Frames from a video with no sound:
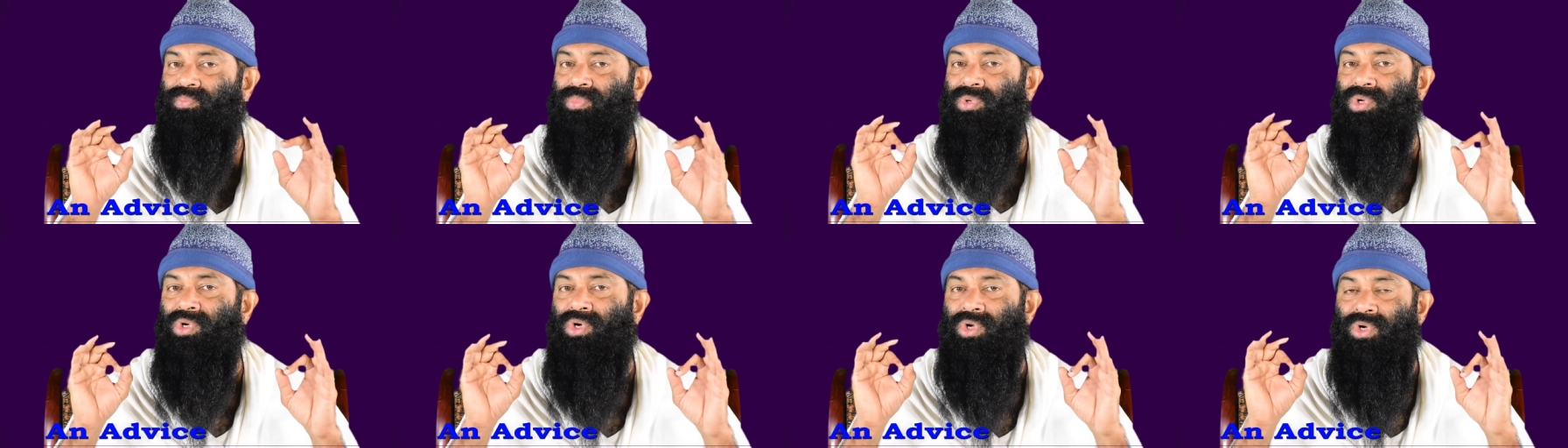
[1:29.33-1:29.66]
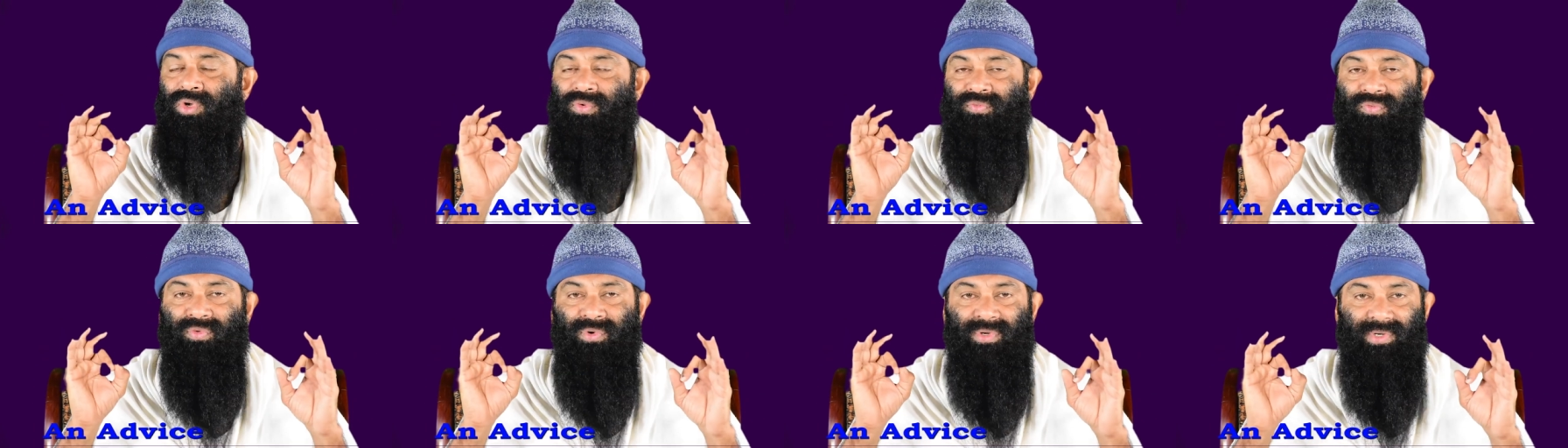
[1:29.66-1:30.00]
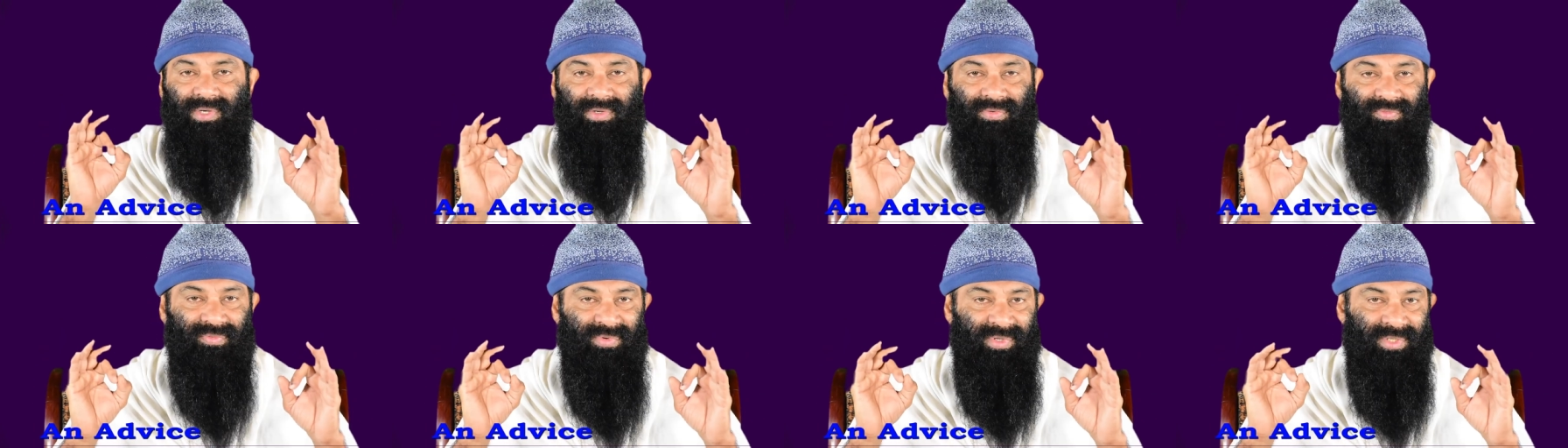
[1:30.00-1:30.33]
beautiful
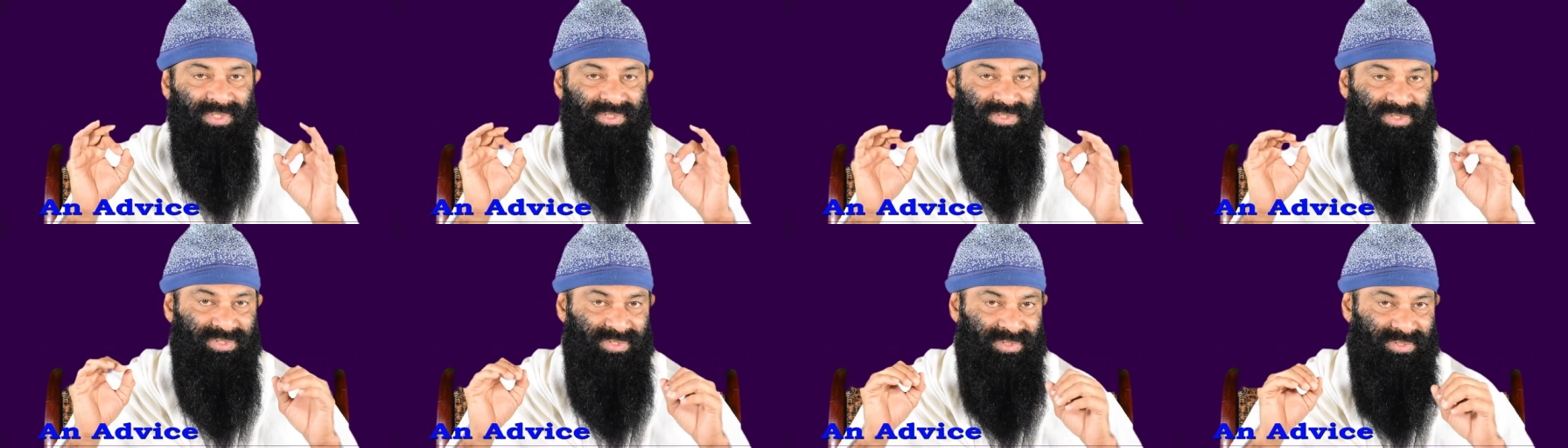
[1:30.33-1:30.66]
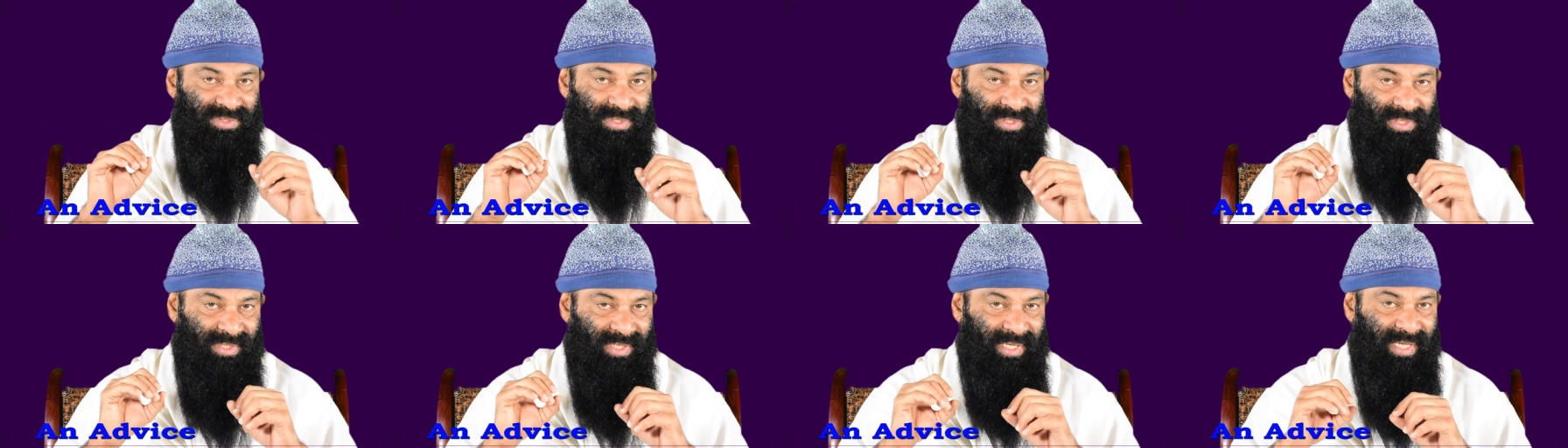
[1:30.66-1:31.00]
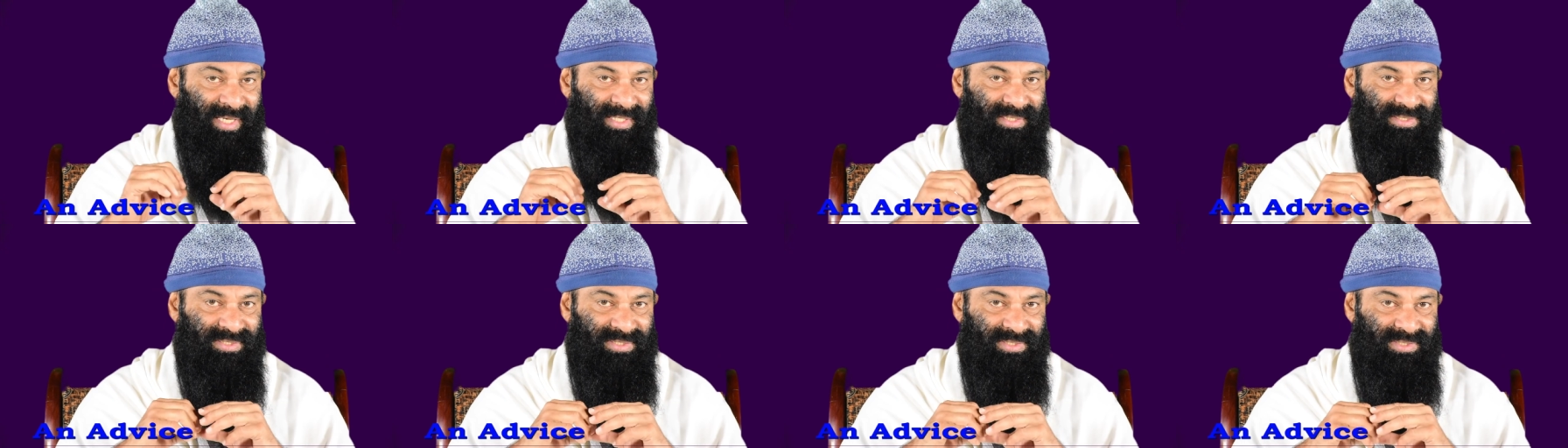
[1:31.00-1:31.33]
rivers,
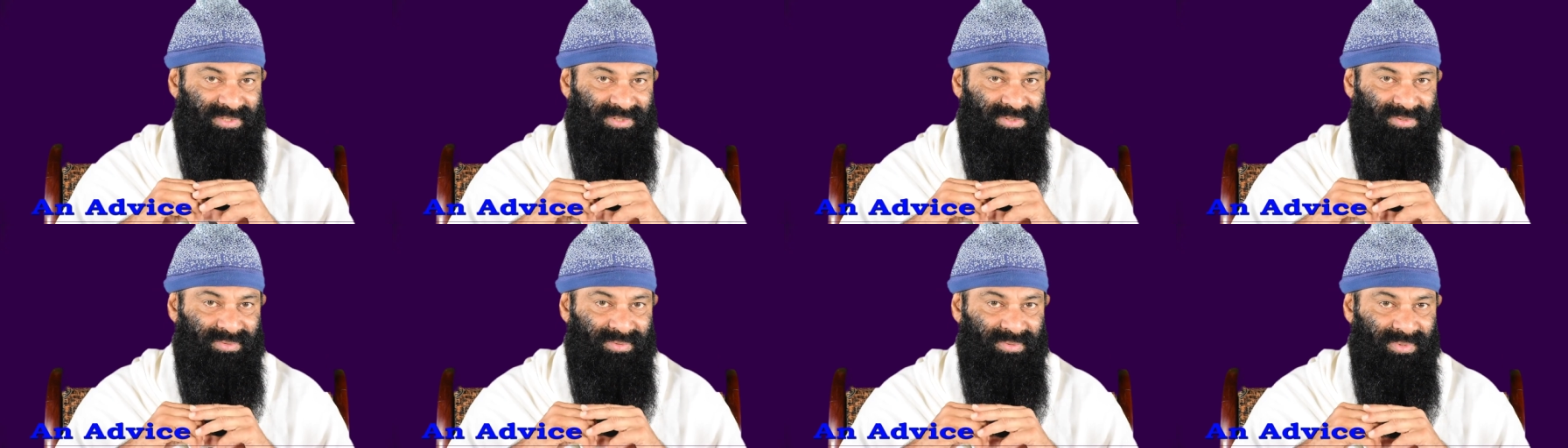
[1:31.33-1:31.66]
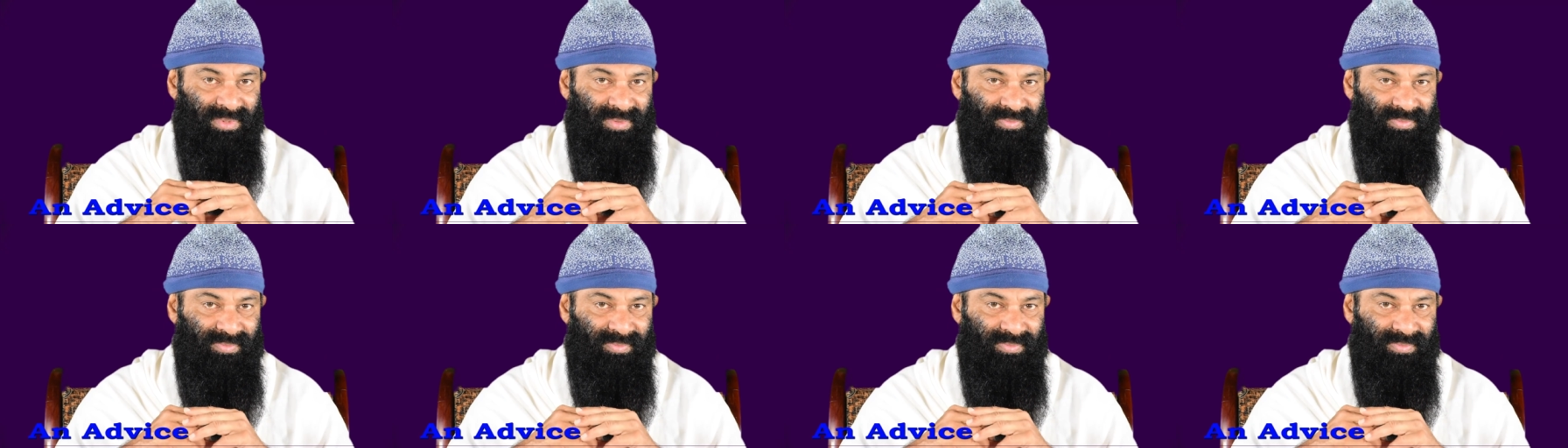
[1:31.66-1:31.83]
lakes,